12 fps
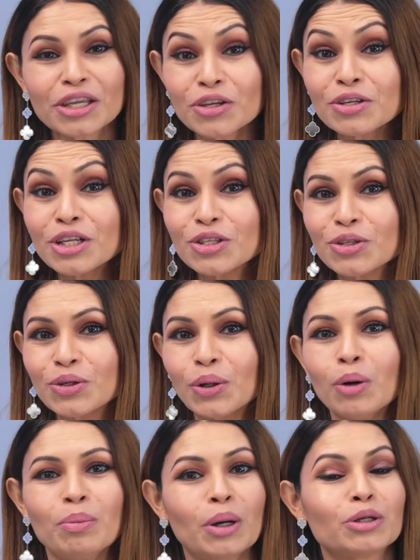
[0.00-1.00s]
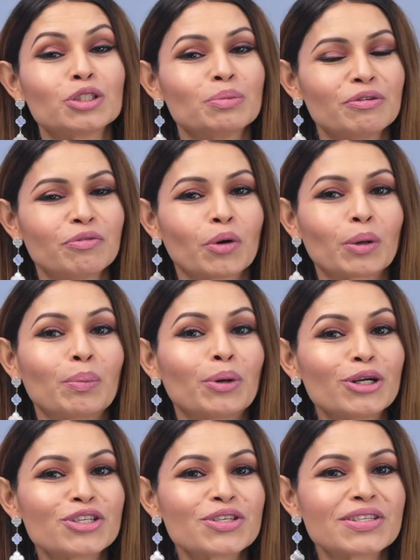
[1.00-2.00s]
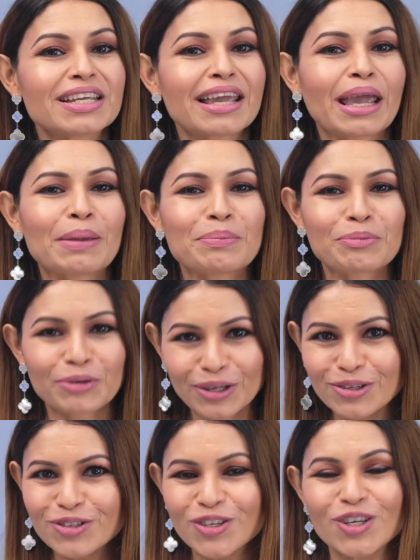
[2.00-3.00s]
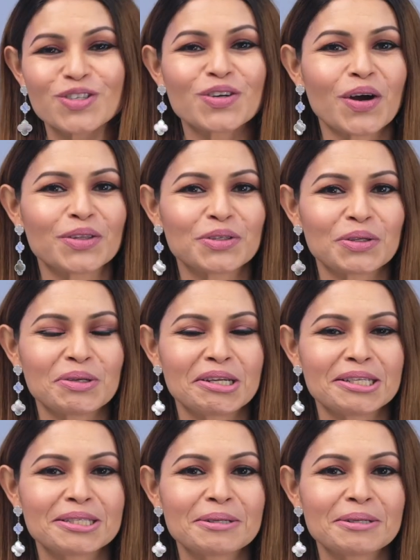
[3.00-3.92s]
you need to know about before purchasing a pre-construction condo unit.